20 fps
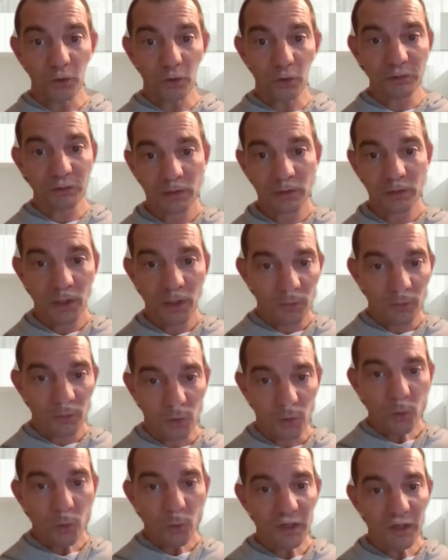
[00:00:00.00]
world,
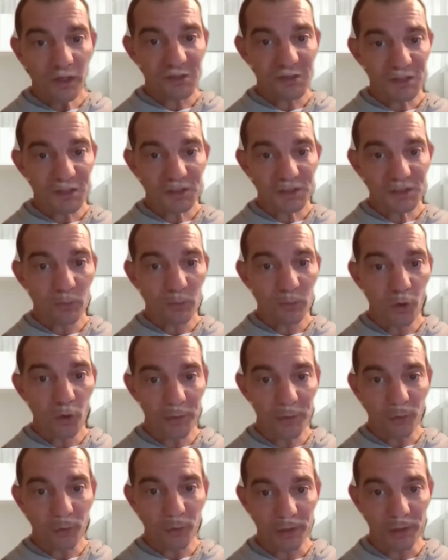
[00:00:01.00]
requires
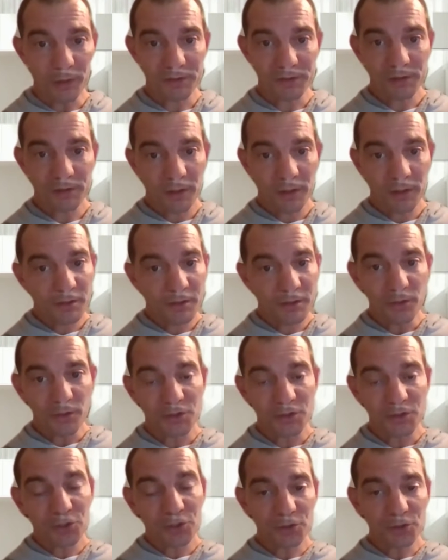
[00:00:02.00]
additional appointment orders.
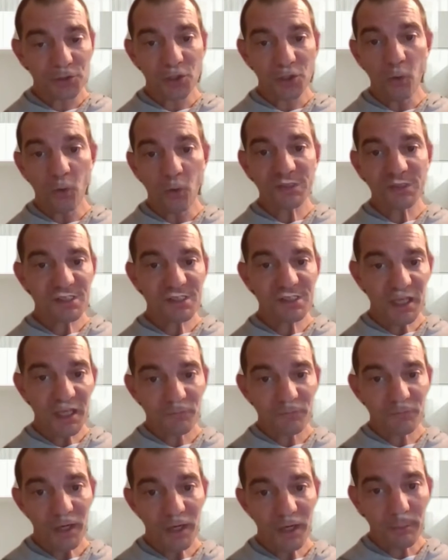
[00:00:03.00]
you should always
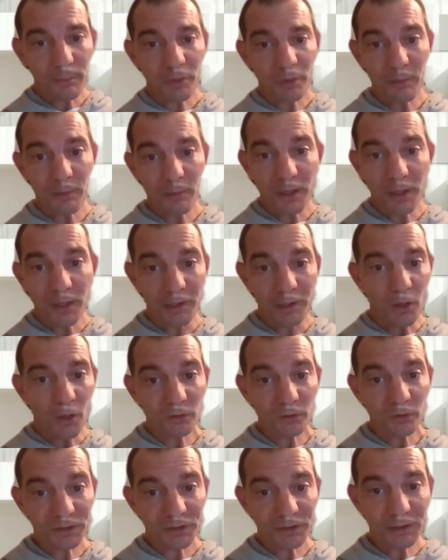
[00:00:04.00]
identify a
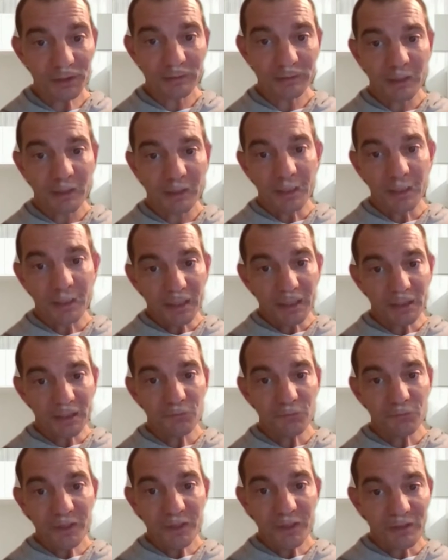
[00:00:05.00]
primary and alternate
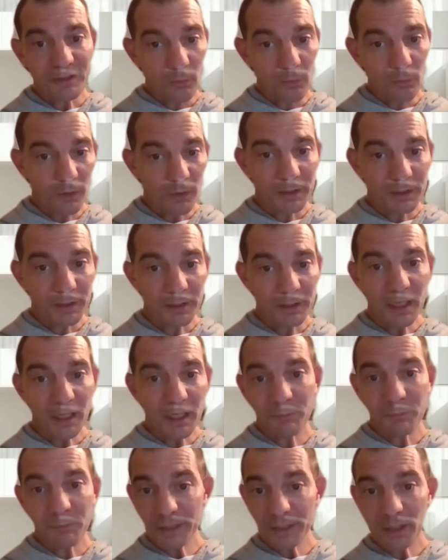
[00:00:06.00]
in the event that one
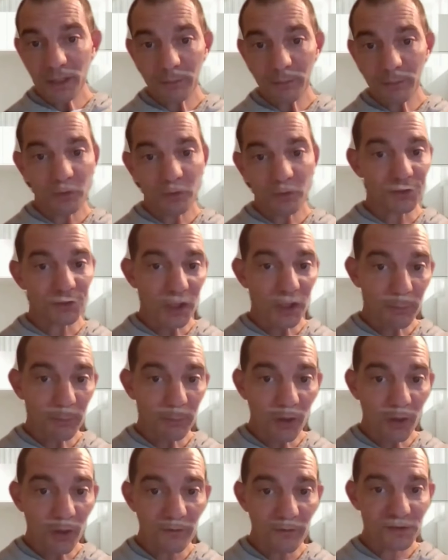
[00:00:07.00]
cannot pick up or
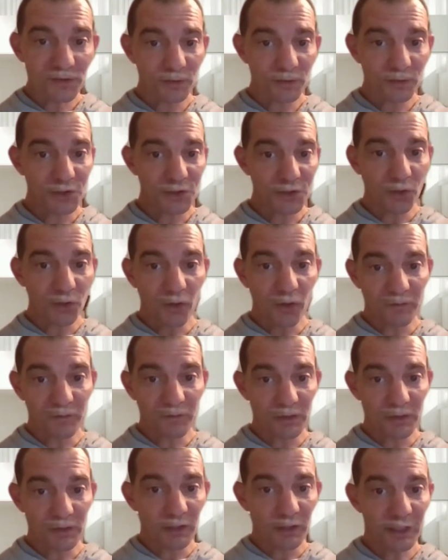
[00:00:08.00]
drop off so that you're
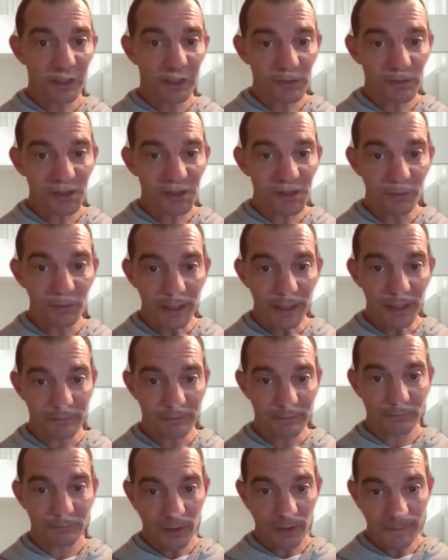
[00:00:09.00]
off the delinquency
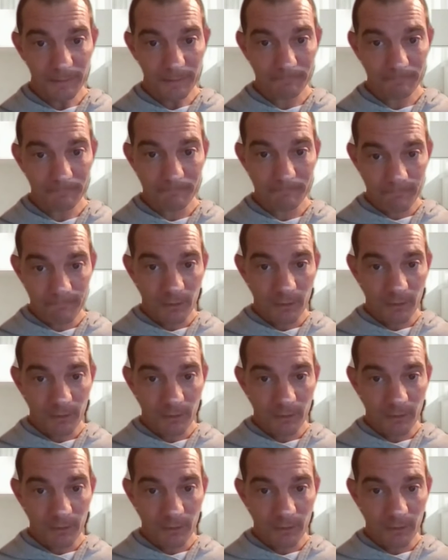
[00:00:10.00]
rate. All right.